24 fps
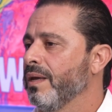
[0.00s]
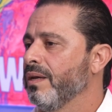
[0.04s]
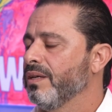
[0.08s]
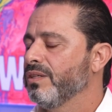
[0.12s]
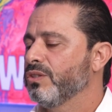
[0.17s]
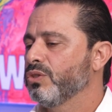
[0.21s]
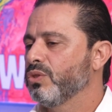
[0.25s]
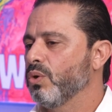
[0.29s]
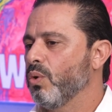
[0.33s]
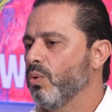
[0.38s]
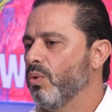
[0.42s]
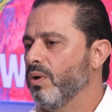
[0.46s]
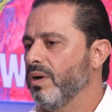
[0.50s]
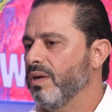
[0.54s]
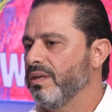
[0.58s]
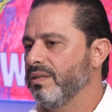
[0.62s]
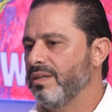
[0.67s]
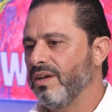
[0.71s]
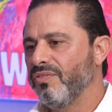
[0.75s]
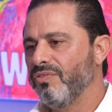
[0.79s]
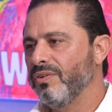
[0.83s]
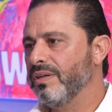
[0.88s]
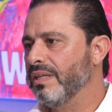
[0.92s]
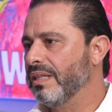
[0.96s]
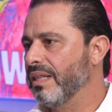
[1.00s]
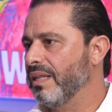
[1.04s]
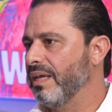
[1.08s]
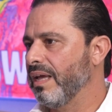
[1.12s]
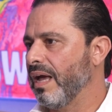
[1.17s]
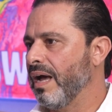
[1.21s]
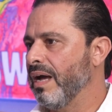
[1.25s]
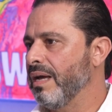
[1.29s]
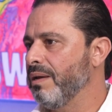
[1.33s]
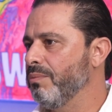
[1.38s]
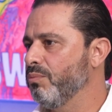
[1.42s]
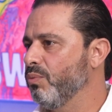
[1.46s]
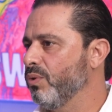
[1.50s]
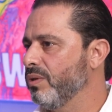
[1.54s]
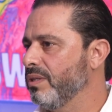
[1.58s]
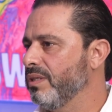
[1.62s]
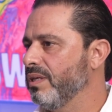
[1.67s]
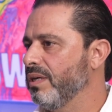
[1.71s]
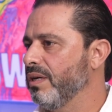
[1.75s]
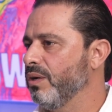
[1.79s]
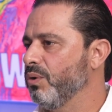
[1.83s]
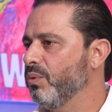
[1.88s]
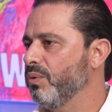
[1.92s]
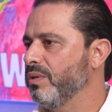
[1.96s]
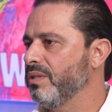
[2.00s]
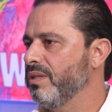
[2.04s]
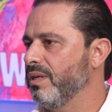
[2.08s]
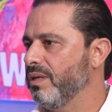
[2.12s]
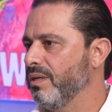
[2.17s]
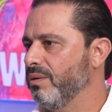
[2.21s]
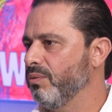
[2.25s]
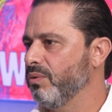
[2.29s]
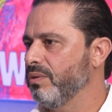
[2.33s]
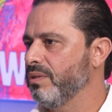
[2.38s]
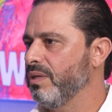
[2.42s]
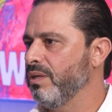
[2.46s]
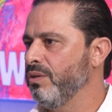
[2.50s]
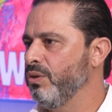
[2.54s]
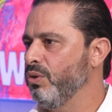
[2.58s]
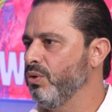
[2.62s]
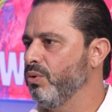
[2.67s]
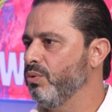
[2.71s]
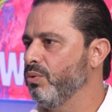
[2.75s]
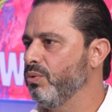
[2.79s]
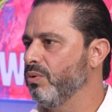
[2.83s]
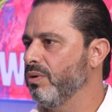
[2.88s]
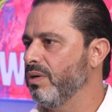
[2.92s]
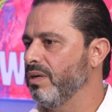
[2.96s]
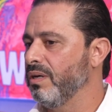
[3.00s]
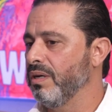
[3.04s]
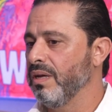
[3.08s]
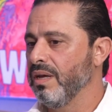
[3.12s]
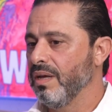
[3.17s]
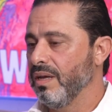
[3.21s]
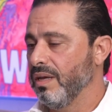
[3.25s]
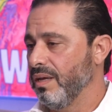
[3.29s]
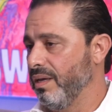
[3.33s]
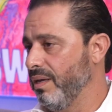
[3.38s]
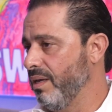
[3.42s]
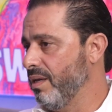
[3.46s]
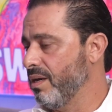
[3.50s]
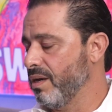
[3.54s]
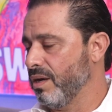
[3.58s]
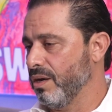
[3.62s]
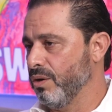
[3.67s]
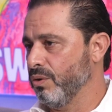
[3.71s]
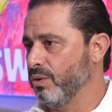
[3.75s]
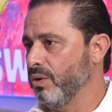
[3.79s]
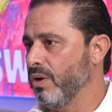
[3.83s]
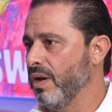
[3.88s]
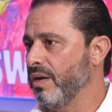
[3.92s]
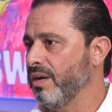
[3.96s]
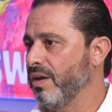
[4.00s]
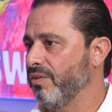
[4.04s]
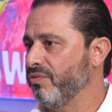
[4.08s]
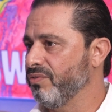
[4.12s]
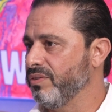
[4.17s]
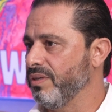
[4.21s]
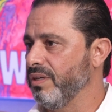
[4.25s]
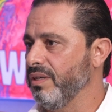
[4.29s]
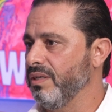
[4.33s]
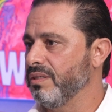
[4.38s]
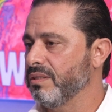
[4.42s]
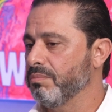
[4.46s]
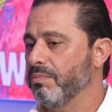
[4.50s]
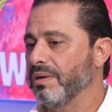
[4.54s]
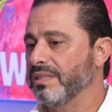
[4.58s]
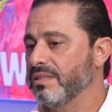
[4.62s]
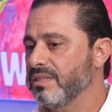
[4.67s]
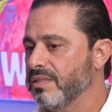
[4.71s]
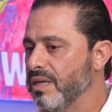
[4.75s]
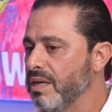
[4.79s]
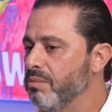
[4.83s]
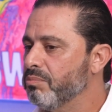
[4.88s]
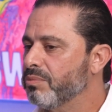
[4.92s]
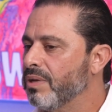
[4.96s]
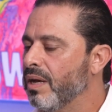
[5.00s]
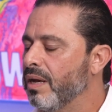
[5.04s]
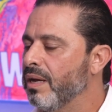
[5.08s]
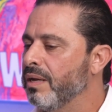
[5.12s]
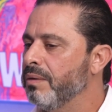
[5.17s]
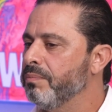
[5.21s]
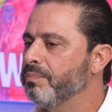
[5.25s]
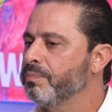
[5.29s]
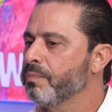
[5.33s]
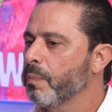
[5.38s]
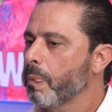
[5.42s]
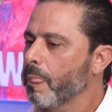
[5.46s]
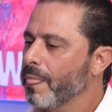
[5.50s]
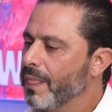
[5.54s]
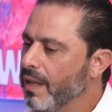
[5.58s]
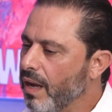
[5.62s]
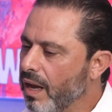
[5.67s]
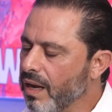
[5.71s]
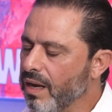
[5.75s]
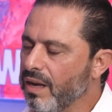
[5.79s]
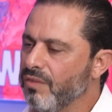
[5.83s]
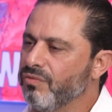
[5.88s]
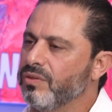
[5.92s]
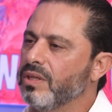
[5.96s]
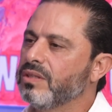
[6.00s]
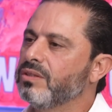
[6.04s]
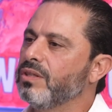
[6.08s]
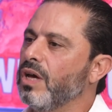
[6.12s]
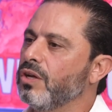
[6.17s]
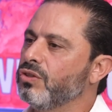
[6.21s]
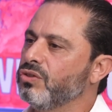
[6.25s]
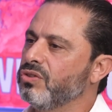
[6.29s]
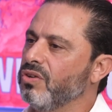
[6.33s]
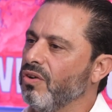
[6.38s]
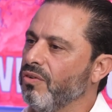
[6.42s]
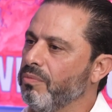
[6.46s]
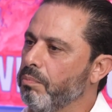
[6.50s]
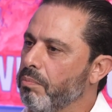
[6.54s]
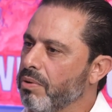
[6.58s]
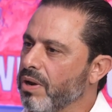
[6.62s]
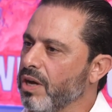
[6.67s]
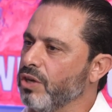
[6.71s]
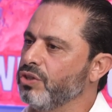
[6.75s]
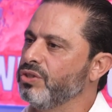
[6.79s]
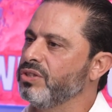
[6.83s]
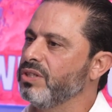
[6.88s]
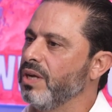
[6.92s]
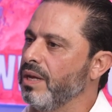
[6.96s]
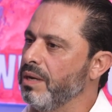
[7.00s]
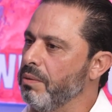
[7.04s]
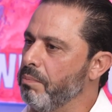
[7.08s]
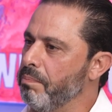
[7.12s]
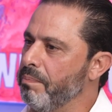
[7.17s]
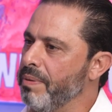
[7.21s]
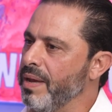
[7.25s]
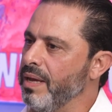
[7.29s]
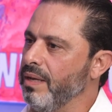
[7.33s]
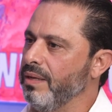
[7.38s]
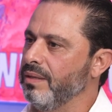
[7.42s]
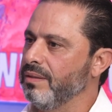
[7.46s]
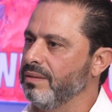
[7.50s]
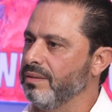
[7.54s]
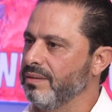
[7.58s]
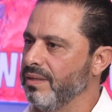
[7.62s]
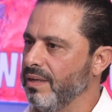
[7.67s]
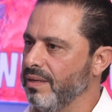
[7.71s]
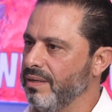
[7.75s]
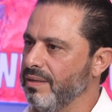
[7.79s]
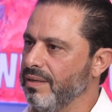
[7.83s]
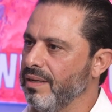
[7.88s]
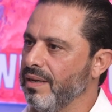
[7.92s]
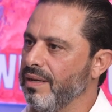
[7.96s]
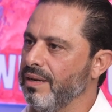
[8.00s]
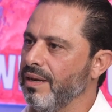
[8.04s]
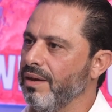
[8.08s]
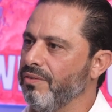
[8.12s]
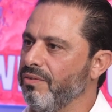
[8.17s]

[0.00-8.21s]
So definitely I'm with the new era of NFTs, but same time, I love the touch of brush and paint and